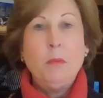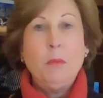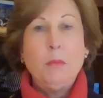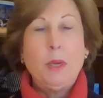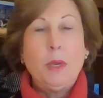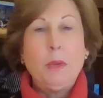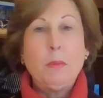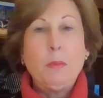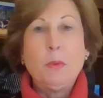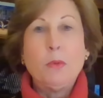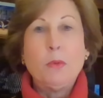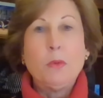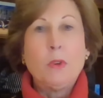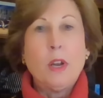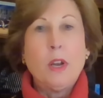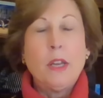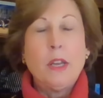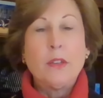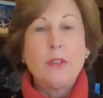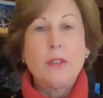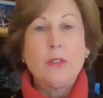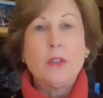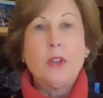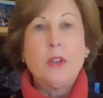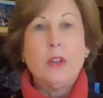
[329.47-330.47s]
people write
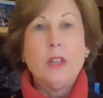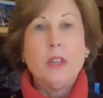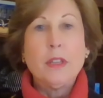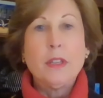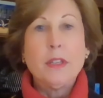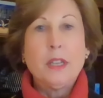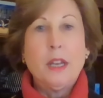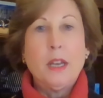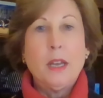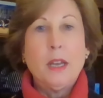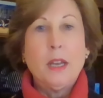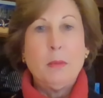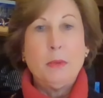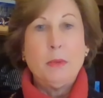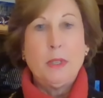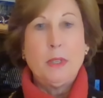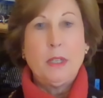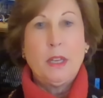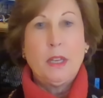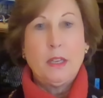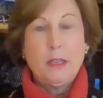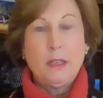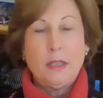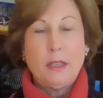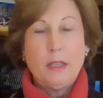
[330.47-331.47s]
us all the time and
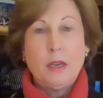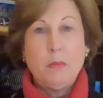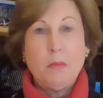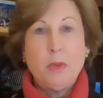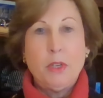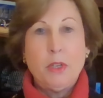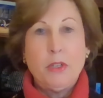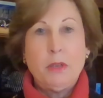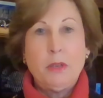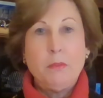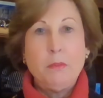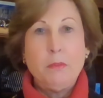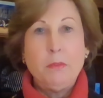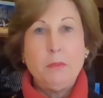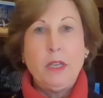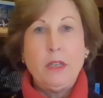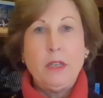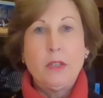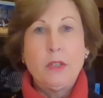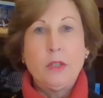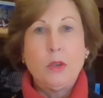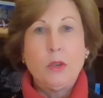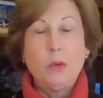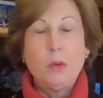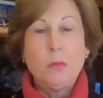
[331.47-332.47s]
tell us how much it
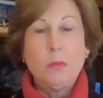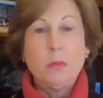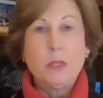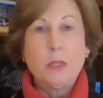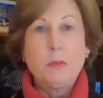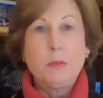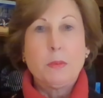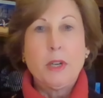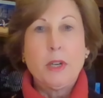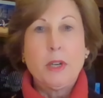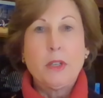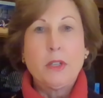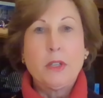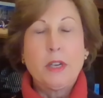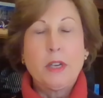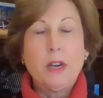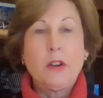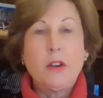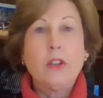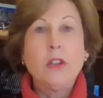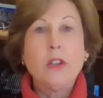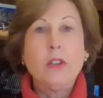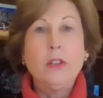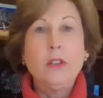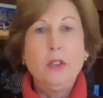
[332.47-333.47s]
means to them, especially
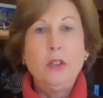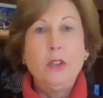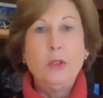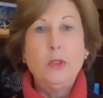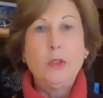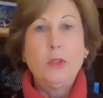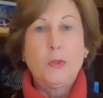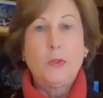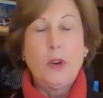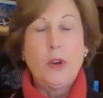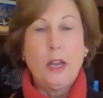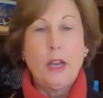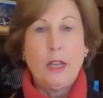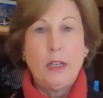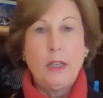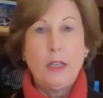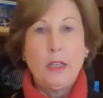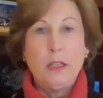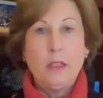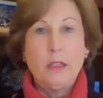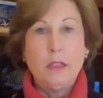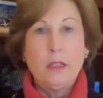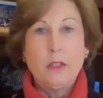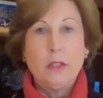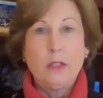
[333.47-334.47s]
our Good News Friday
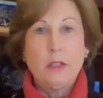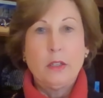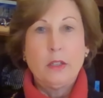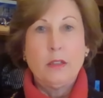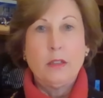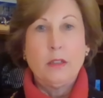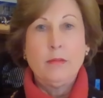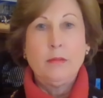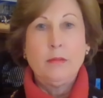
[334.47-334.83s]
edition.